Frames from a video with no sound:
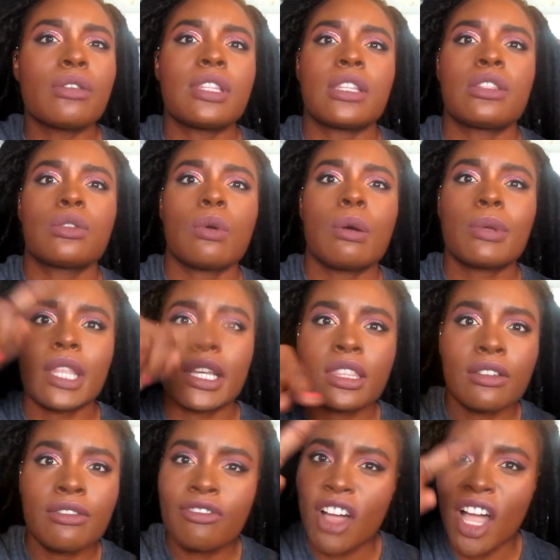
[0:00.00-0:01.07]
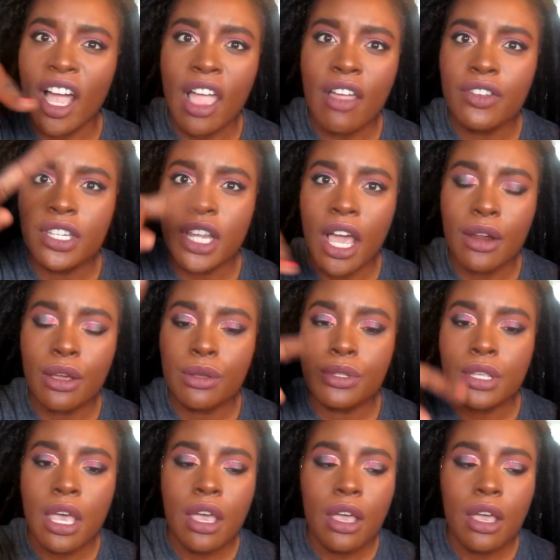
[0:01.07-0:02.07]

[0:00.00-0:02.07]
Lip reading: That's the one with like the five shadows,